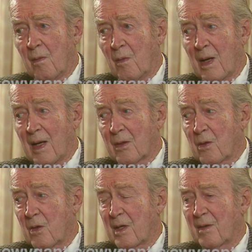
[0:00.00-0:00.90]
Well,
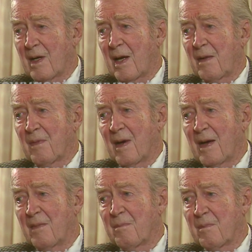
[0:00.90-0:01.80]
according to, I,
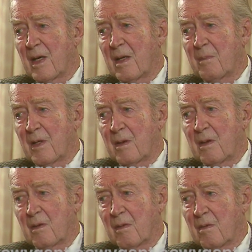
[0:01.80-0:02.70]
I may
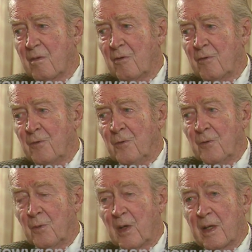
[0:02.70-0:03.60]
be
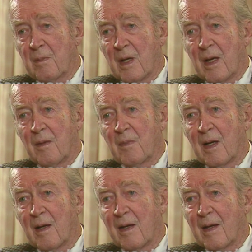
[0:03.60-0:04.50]
Rain Man I,
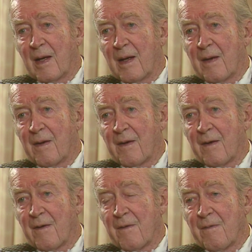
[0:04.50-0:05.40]
uh, and
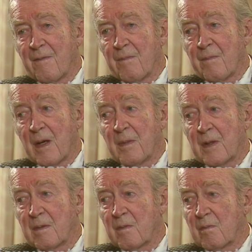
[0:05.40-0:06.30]
uh,
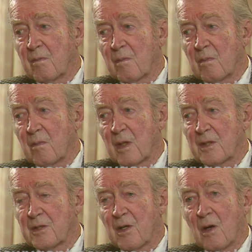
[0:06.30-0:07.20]
maybe
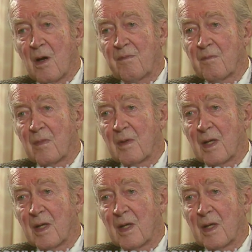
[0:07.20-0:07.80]
Dustin Hoffman.